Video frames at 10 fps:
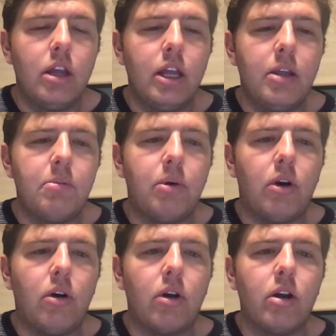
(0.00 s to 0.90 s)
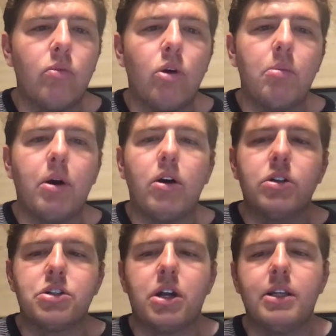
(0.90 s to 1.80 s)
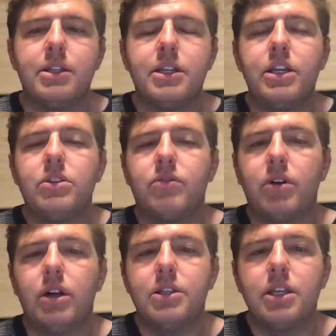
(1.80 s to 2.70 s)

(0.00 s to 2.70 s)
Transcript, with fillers: in part what Paul is trying to teach for us.